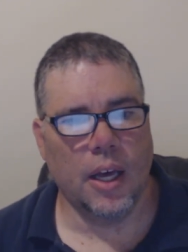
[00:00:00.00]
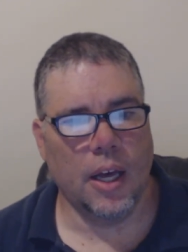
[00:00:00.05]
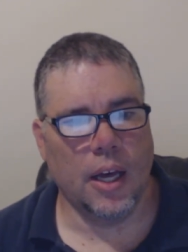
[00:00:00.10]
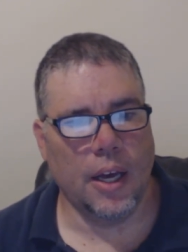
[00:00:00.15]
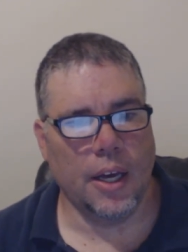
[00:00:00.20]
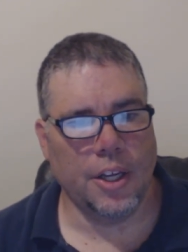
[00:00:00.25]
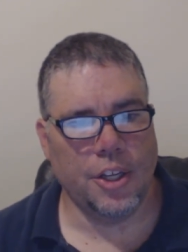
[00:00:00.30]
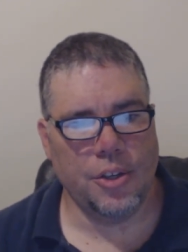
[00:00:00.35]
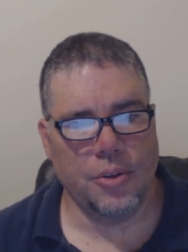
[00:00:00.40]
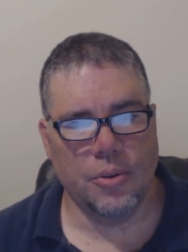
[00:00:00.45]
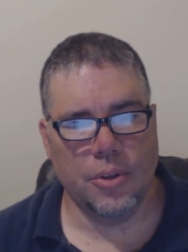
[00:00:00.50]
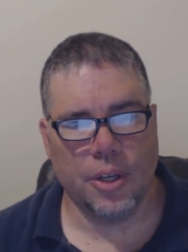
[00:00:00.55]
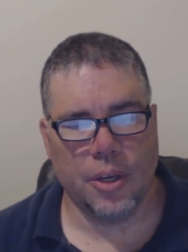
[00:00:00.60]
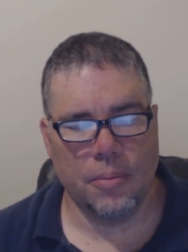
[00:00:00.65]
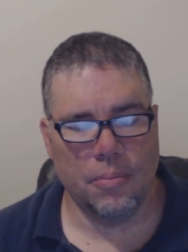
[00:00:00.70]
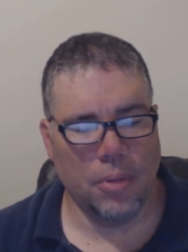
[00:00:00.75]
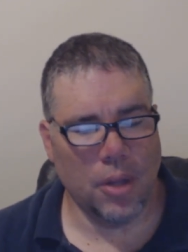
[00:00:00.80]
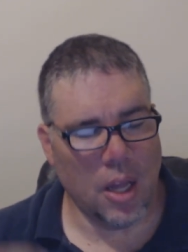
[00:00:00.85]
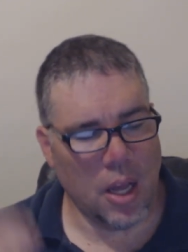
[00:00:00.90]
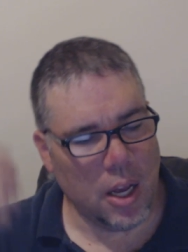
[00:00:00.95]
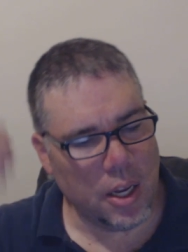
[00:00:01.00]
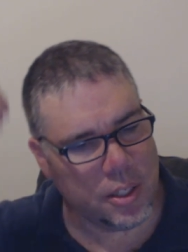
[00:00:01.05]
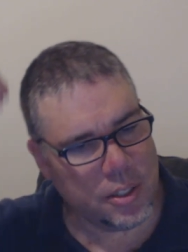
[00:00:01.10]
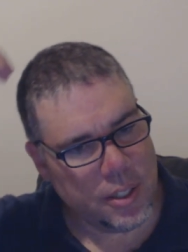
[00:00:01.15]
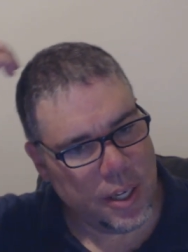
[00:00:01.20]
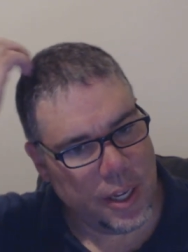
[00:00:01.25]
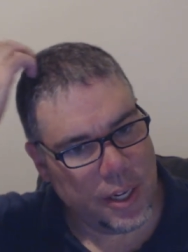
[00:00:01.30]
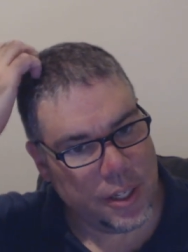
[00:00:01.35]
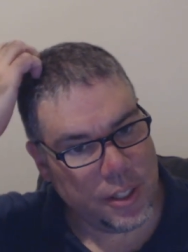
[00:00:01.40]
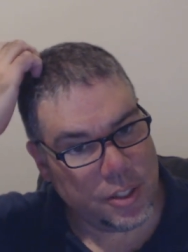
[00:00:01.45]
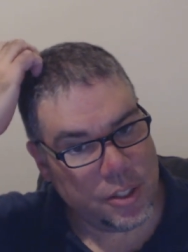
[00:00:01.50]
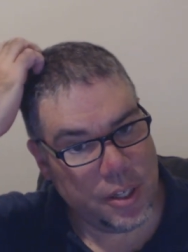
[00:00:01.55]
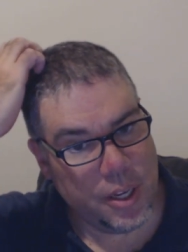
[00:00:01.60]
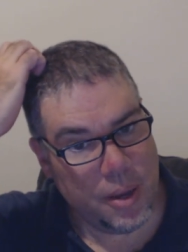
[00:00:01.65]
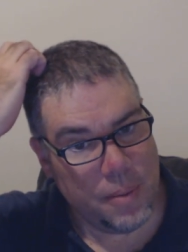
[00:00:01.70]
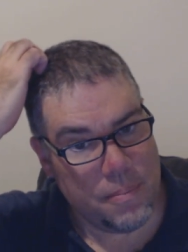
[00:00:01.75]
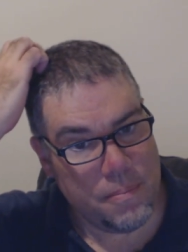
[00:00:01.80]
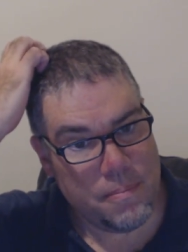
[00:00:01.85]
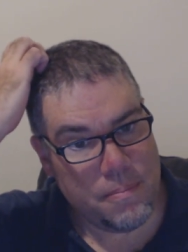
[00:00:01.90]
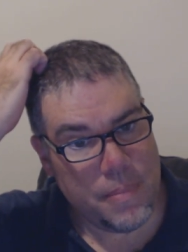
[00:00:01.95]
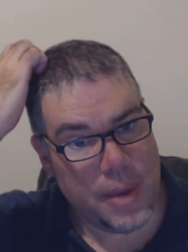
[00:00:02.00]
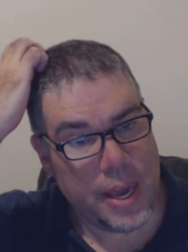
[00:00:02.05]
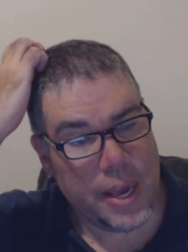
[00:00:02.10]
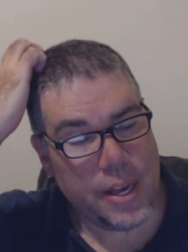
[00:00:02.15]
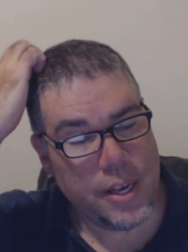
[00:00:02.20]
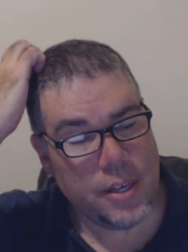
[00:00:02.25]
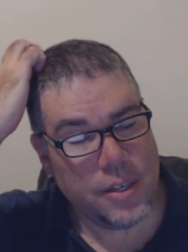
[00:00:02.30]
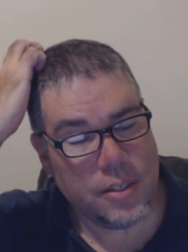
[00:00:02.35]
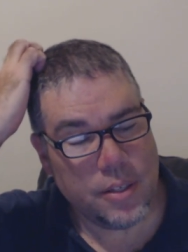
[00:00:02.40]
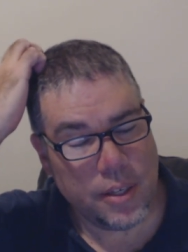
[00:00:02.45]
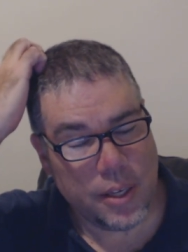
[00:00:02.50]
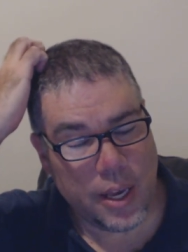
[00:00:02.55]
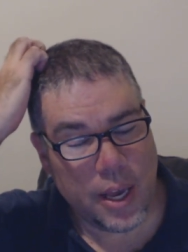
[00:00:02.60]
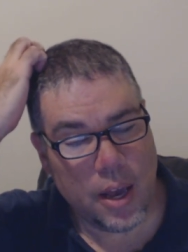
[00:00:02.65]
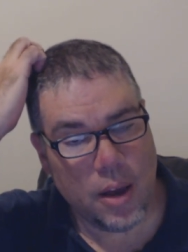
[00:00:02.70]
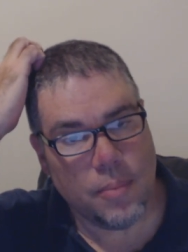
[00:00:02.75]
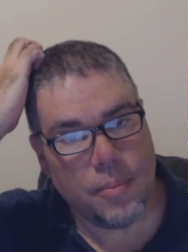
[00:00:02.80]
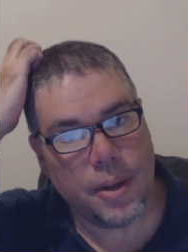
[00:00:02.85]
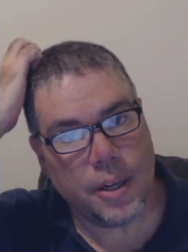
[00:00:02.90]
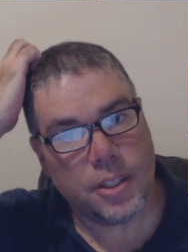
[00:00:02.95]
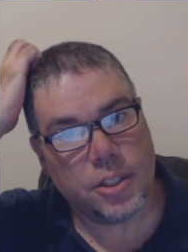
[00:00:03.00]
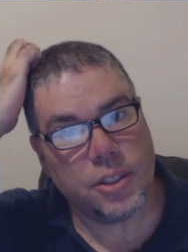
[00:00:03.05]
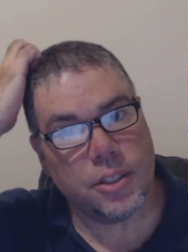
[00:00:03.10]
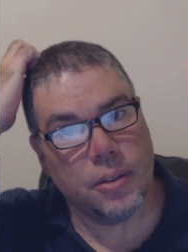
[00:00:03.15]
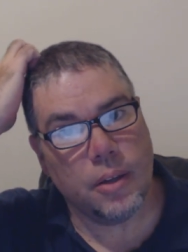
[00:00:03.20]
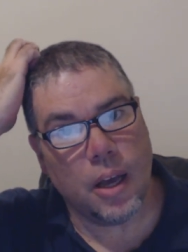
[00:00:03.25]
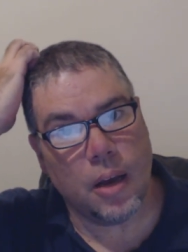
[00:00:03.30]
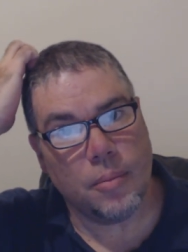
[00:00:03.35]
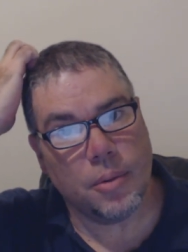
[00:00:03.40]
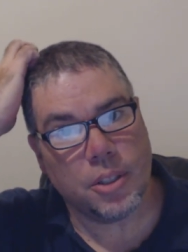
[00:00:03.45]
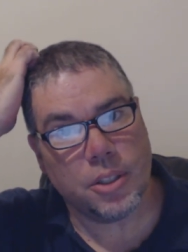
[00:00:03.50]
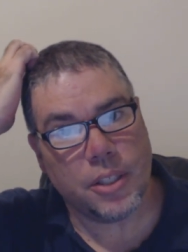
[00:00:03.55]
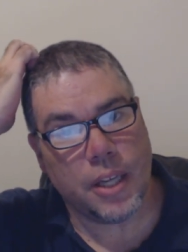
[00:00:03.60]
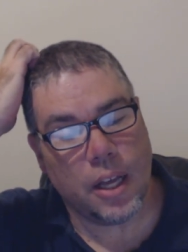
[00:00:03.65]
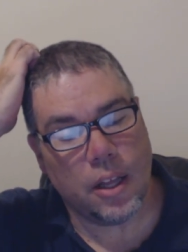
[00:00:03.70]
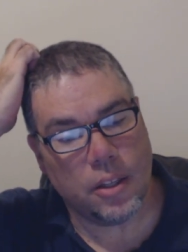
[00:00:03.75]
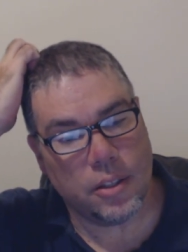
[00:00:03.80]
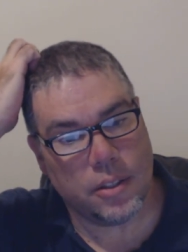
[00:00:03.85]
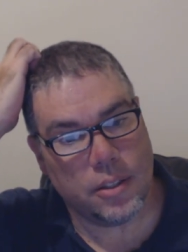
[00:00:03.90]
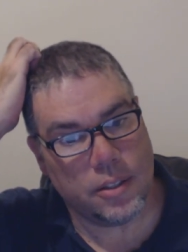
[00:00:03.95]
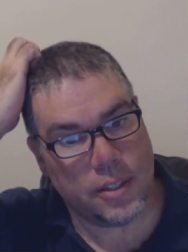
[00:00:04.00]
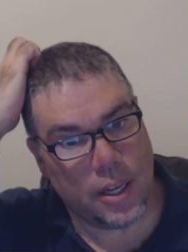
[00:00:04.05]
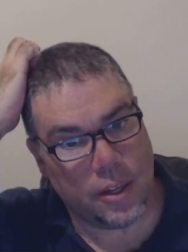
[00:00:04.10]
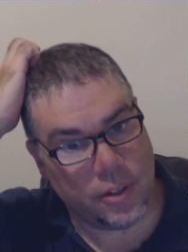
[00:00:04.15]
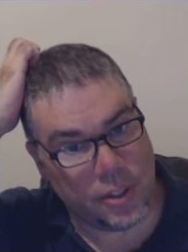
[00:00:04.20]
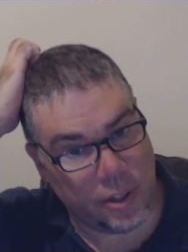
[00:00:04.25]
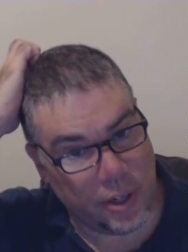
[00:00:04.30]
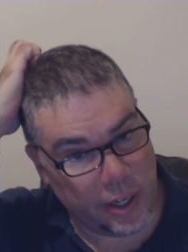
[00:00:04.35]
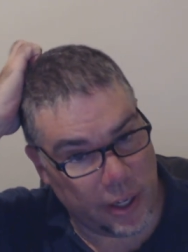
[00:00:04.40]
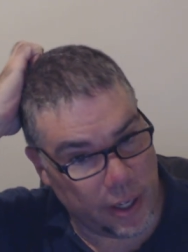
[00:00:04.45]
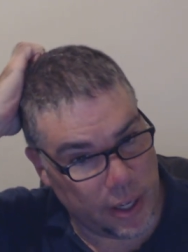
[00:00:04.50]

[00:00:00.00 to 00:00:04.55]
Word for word: uh, and you look at blogs and it's amazing how much how much talent is out there.